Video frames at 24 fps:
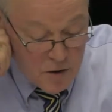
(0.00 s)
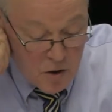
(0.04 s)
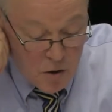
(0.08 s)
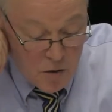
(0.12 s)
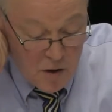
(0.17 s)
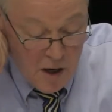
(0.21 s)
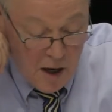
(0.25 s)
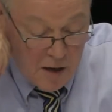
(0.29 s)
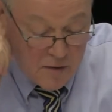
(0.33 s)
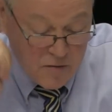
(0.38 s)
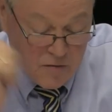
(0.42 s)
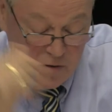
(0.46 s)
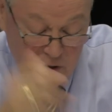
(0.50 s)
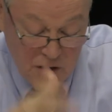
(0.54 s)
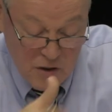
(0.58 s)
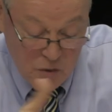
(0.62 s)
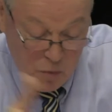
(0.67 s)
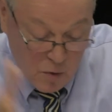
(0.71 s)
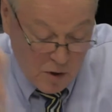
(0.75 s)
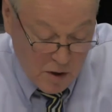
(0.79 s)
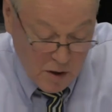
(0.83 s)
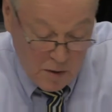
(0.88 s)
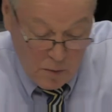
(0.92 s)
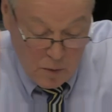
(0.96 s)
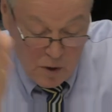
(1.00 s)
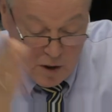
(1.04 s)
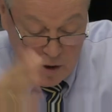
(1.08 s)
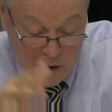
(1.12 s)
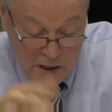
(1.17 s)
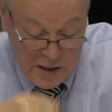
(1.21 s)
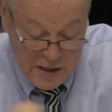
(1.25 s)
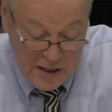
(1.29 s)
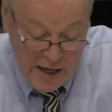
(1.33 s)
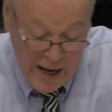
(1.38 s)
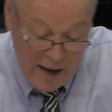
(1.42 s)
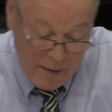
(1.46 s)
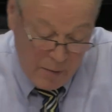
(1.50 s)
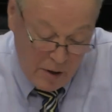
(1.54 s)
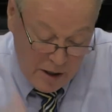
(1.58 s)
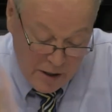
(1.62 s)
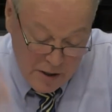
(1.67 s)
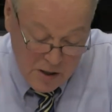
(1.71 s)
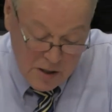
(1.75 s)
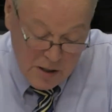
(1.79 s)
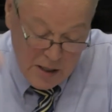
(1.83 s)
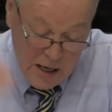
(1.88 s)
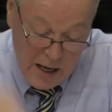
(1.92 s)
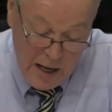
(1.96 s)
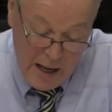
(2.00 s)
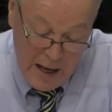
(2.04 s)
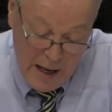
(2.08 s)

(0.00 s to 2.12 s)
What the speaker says: two countries were established